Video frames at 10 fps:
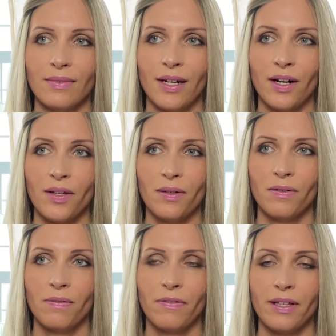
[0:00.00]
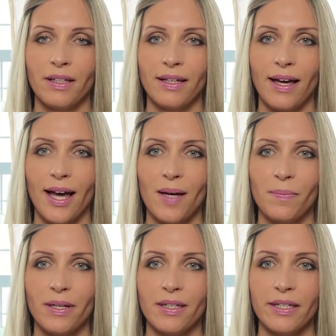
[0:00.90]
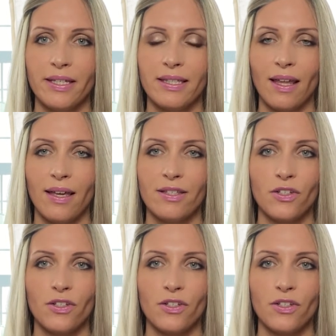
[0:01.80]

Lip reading: Are you feeling happy these days